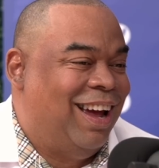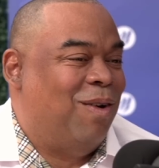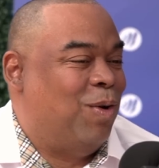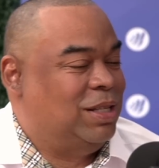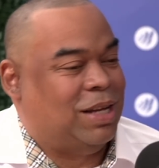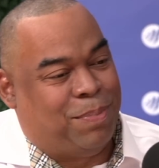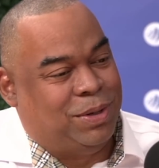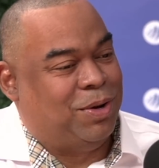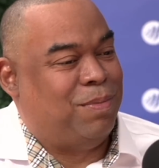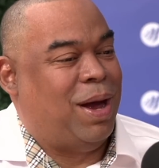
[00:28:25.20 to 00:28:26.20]
Once I
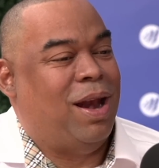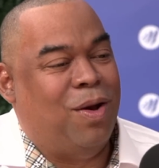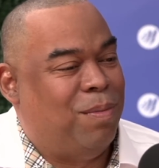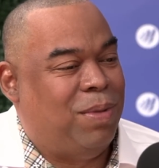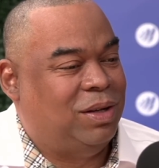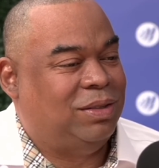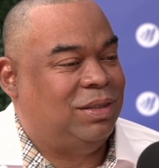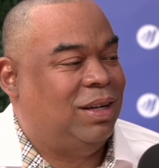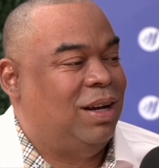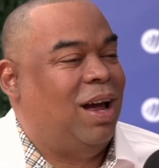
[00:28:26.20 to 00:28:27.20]
put out my numbers,
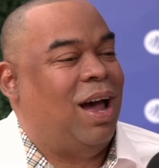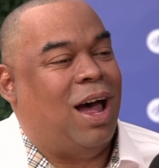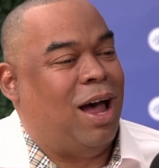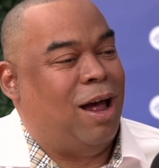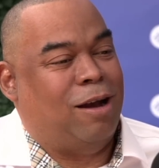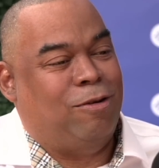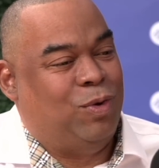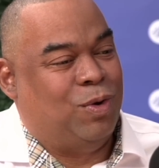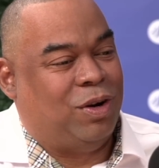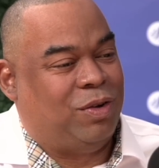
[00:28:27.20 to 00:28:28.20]
and
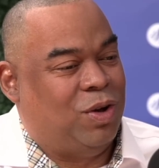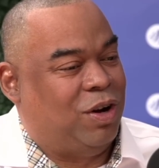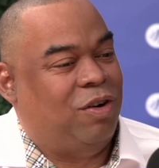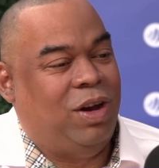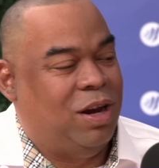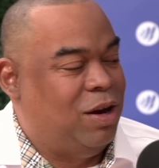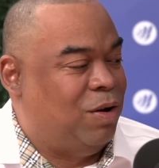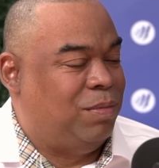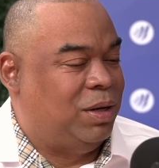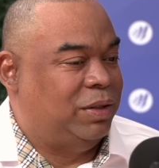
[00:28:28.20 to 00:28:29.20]
you agree the
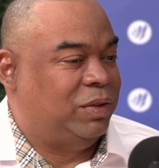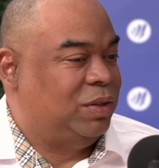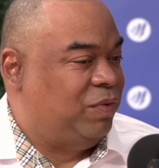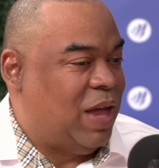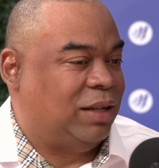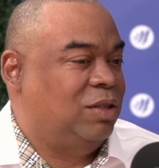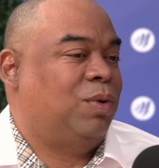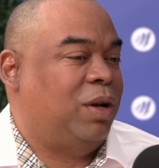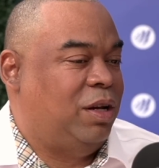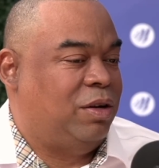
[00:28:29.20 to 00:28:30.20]
numbers, that is
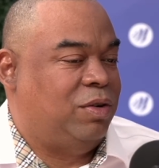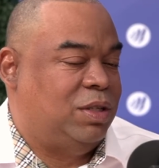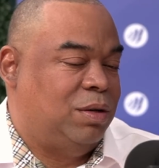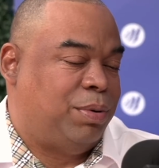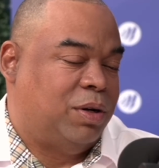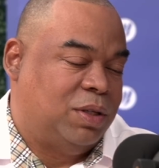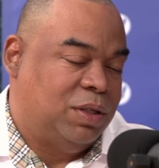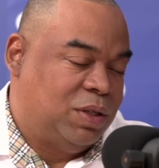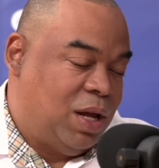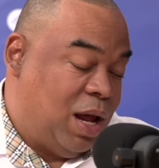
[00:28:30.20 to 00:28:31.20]
what the increase in purse
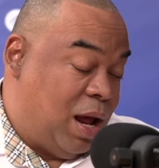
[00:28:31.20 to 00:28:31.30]
is.